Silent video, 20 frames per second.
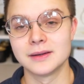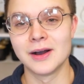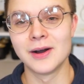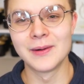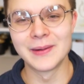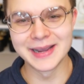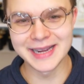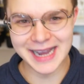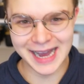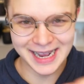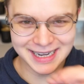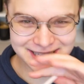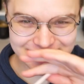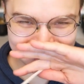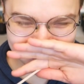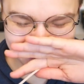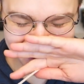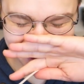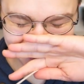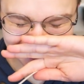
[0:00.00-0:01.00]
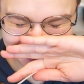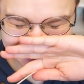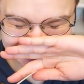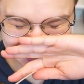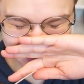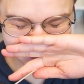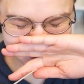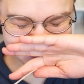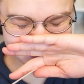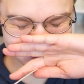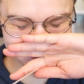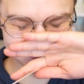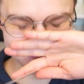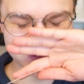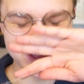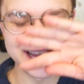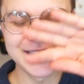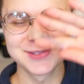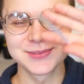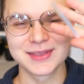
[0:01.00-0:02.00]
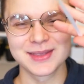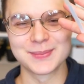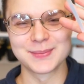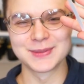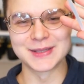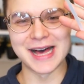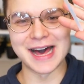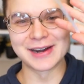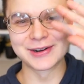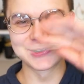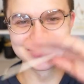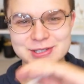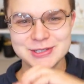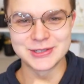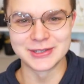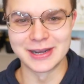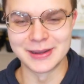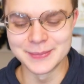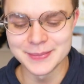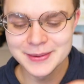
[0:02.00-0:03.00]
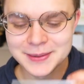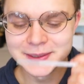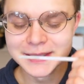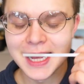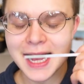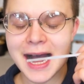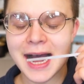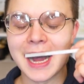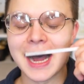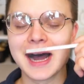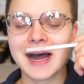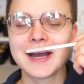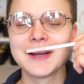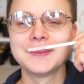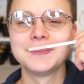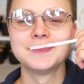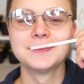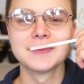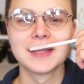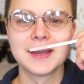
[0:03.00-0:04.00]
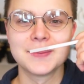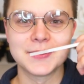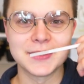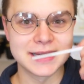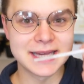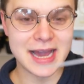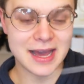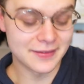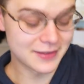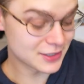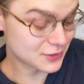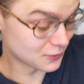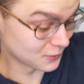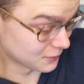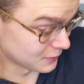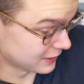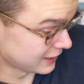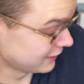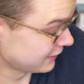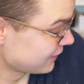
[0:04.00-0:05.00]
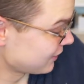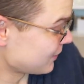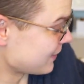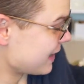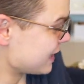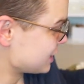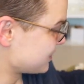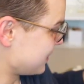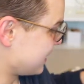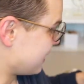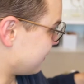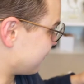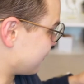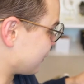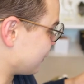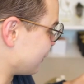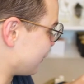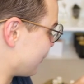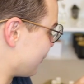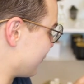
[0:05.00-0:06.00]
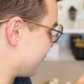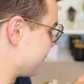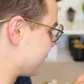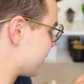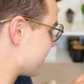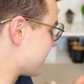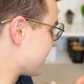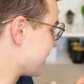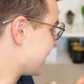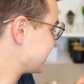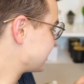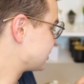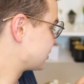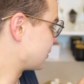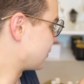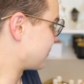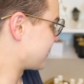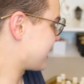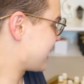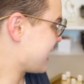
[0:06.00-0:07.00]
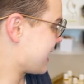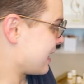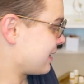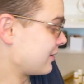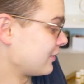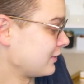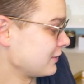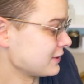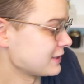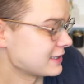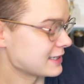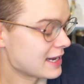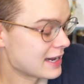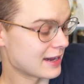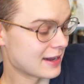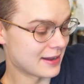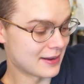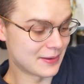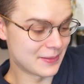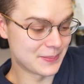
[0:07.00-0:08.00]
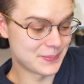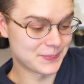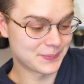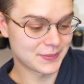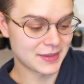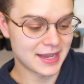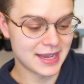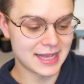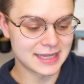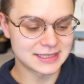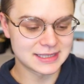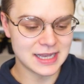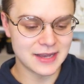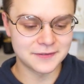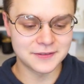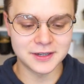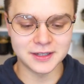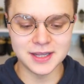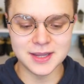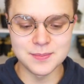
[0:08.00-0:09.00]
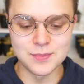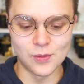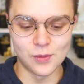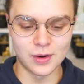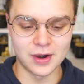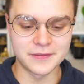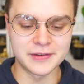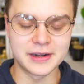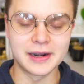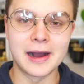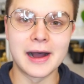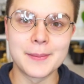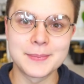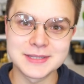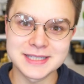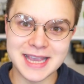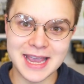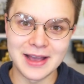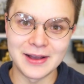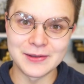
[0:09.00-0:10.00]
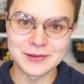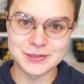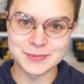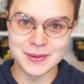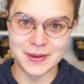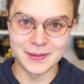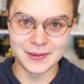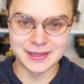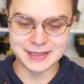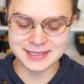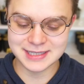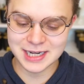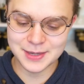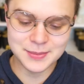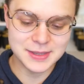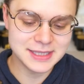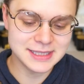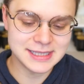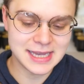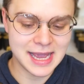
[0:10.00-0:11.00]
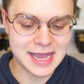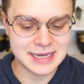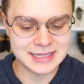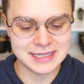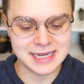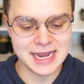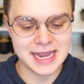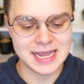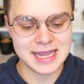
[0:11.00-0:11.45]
oh my God, I just whacked myself in the face with a blotter strip. Um, but yeah, this really reminds me of Clove by Stone Candles. Um, it's definitely more of an upscale smelling cinnamon scent